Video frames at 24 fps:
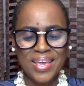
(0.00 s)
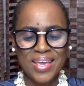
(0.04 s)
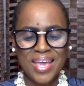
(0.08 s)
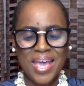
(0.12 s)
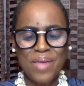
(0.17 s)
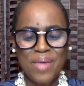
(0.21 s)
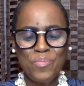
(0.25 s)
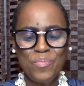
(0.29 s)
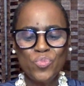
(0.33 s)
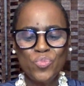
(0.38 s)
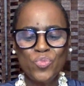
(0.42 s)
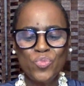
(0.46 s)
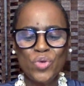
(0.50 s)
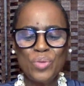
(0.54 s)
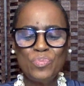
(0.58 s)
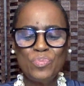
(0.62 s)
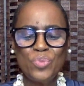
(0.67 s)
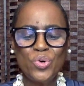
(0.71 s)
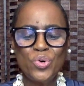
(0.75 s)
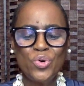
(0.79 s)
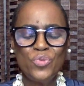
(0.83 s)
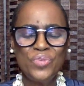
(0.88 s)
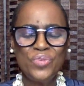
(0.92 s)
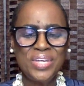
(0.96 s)
and
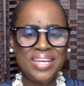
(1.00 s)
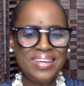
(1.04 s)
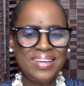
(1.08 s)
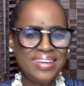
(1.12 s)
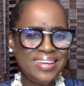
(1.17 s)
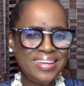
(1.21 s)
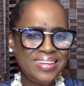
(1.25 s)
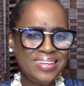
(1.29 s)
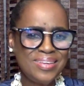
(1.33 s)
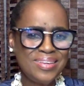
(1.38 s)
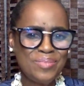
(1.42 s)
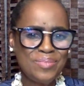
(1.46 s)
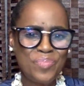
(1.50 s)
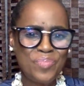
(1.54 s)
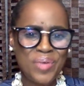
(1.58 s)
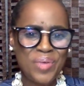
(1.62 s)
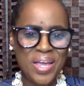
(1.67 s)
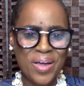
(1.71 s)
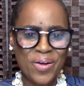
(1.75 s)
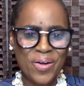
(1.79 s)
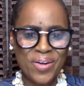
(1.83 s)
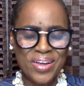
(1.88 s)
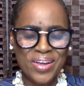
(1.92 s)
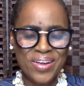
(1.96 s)
remove any
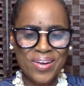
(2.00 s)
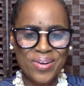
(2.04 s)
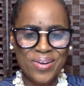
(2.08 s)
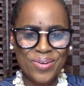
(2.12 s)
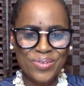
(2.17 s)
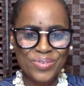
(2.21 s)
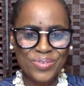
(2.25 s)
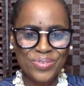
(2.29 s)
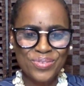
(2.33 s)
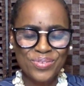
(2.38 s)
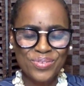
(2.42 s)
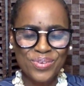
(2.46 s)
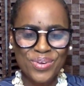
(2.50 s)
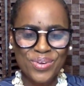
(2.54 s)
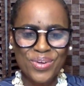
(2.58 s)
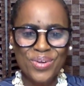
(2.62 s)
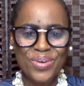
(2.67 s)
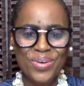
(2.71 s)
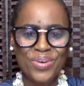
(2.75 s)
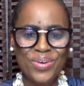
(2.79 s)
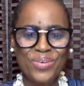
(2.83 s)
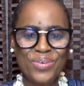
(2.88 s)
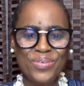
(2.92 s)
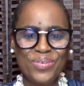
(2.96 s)
barriers
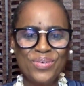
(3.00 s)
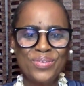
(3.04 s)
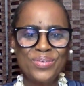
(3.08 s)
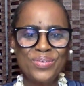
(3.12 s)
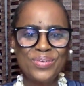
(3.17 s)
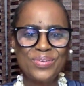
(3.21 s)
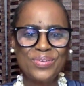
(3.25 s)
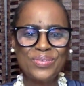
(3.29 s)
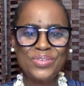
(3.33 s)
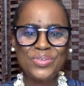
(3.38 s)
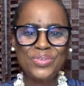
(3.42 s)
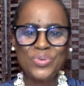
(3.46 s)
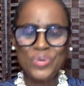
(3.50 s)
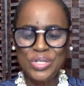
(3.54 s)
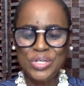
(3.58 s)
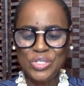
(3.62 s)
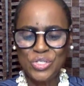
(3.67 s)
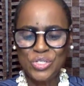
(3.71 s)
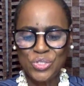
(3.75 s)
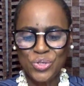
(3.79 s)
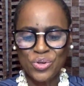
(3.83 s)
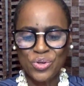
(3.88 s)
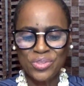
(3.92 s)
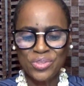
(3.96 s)
to
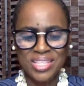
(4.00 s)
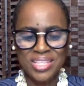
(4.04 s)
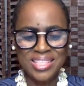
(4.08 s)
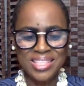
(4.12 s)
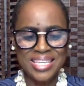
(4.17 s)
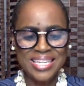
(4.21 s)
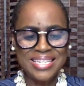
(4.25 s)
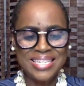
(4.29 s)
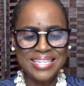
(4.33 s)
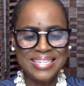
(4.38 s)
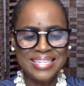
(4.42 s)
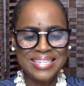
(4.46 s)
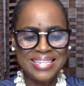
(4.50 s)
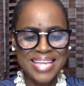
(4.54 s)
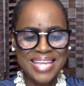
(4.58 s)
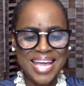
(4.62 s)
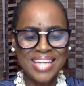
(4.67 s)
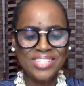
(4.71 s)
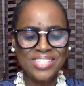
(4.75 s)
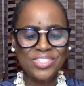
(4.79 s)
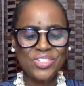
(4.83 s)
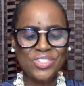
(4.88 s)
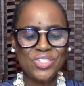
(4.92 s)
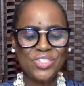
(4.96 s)
ensure that the
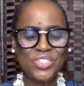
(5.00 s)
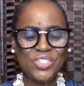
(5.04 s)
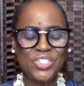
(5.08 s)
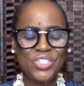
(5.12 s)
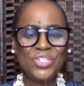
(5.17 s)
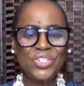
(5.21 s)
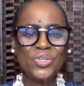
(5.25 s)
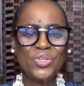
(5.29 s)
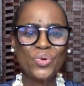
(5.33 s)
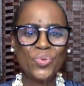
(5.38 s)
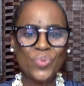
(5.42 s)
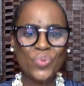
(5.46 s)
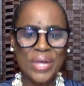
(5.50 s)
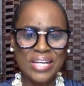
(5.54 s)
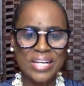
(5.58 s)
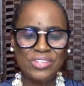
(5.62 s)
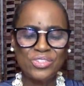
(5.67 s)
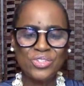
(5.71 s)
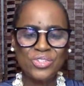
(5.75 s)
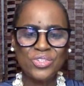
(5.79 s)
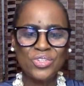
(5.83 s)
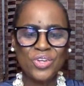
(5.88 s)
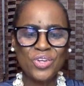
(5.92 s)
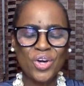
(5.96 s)
next
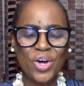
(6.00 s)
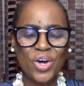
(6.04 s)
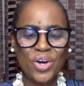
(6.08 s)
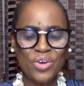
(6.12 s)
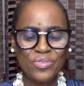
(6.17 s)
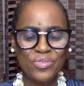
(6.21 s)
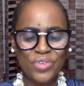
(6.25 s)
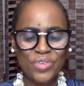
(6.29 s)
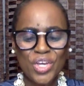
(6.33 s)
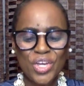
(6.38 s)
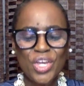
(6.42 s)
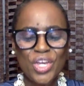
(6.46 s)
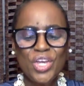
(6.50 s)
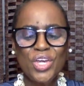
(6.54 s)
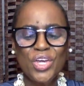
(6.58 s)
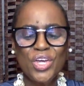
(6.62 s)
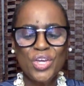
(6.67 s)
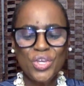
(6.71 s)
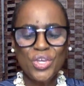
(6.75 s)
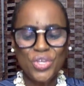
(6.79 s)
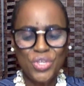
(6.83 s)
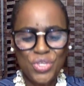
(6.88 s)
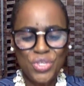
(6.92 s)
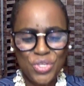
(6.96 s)
generation of
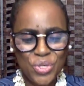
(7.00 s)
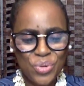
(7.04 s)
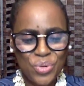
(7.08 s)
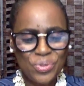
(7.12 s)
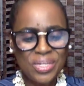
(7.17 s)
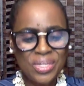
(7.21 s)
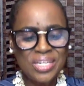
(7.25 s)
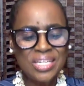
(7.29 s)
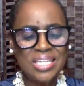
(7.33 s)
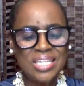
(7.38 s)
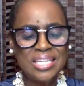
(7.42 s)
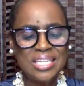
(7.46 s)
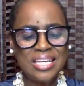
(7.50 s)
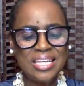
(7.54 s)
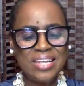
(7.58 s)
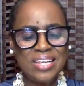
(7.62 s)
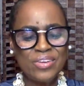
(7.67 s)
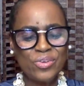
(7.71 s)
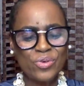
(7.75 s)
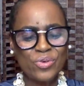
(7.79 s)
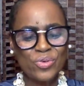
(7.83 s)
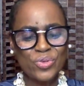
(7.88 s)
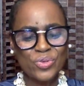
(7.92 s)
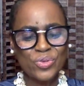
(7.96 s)
unity
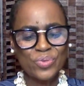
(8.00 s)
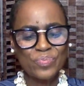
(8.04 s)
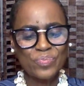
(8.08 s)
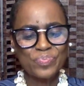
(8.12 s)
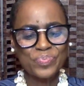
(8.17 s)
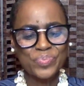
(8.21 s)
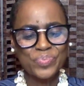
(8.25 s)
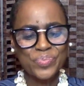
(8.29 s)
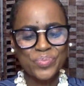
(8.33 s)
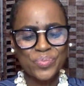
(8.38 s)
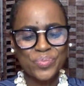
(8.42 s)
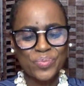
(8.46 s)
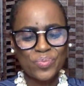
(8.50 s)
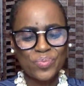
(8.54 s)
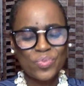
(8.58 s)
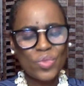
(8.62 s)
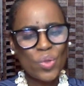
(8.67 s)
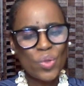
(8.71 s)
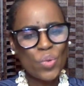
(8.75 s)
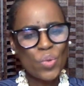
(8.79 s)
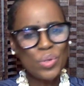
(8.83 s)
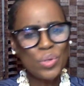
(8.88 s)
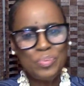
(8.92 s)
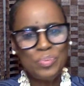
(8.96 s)
leaders
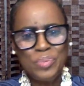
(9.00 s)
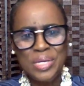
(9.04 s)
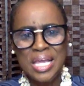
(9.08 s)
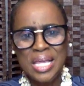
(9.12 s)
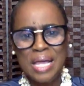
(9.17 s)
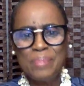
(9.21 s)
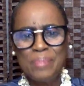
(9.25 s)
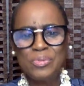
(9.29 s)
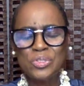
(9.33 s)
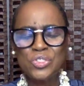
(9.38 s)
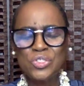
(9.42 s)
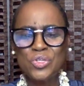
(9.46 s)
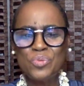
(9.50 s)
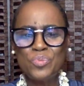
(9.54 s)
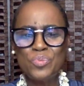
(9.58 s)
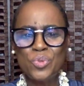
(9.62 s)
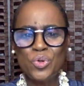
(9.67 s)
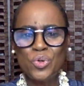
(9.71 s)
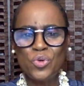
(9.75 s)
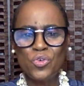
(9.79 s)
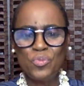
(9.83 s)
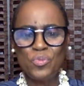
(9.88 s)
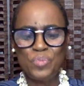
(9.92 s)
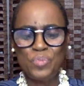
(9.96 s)
would be able to
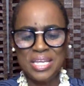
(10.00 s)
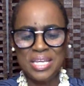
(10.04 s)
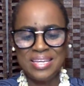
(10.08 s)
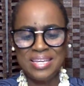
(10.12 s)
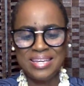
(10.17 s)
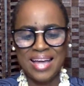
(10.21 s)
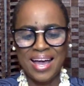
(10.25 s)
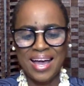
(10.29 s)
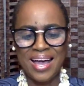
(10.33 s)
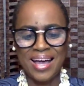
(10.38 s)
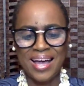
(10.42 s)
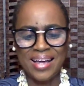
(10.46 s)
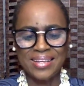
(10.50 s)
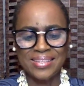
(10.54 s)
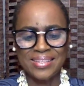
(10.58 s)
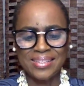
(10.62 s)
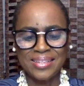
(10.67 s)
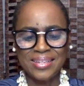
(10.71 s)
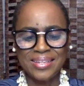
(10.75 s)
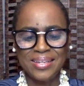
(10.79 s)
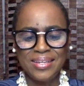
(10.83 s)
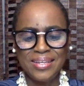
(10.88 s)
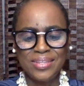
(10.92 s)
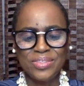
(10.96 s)
move beyond
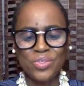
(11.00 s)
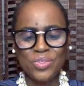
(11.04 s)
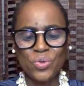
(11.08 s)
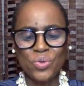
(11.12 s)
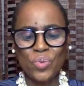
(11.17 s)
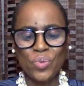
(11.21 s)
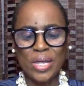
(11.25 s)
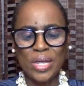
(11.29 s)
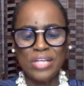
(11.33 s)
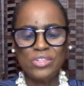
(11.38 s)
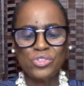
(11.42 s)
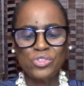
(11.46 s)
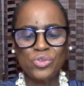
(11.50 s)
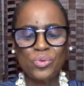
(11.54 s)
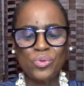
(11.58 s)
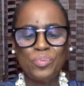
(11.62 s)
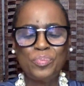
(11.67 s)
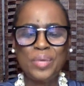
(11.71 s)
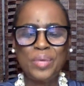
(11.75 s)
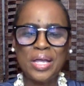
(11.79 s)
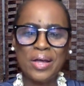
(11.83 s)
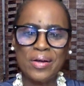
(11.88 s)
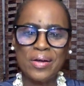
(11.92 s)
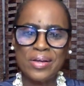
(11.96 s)
the racial
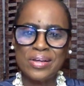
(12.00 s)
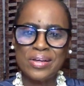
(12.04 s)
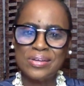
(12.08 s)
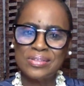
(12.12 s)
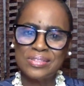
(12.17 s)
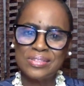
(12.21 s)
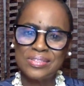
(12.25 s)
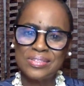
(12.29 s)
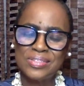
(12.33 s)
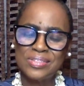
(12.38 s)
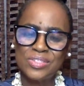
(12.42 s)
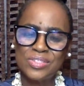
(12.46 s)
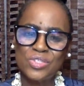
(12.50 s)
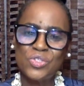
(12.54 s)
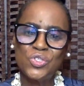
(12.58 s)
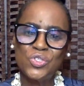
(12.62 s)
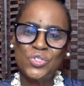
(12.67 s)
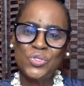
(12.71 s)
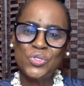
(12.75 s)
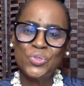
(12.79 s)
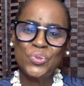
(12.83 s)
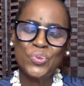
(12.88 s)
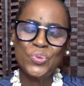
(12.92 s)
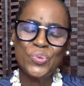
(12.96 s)
barriers to
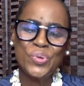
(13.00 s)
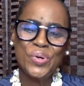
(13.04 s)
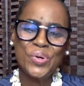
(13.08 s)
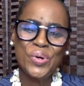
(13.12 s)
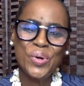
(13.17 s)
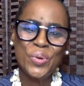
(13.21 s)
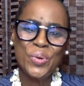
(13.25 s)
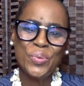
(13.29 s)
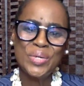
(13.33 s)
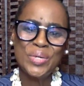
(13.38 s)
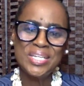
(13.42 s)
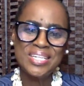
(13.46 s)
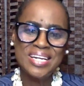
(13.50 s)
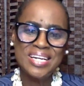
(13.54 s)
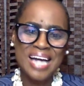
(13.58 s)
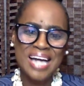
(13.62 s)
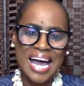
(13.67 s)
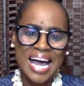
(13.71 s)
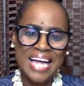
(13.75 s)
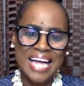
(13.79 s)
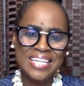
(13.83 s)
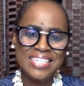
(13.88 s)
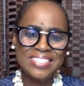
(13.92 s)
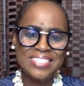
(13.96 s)
do what
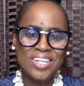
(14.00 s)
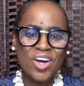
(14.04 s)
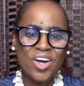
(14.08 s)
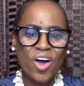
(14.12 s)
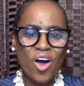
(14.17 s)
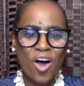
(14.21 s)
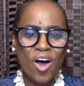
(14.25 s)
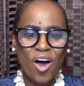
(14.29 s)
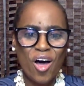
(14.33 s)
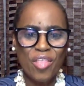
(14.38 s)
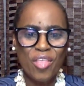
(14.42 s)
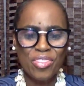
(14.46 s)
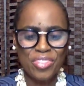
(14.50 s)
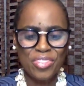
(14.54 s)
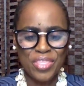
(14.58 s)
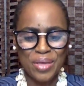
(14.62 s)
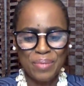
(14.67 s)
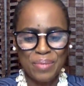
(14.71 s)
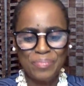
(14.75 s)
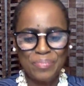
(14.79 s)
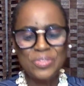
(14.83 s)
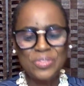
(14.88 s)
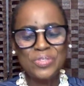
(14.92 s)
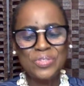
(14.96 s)
God called
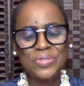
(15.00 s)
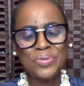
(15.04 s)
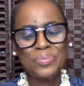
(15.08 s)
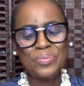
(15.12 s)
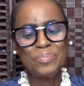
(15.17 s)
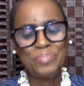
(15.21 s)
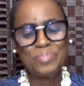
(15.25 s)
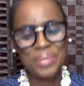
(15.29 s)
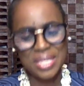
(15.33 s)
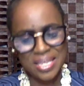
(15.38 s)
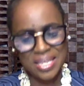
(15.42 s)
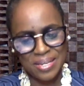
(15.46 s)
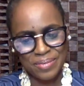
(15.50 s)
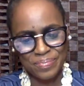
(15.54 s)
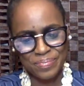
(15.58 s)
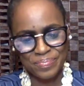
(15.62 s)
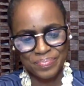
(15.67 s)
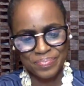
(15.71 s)
them to be.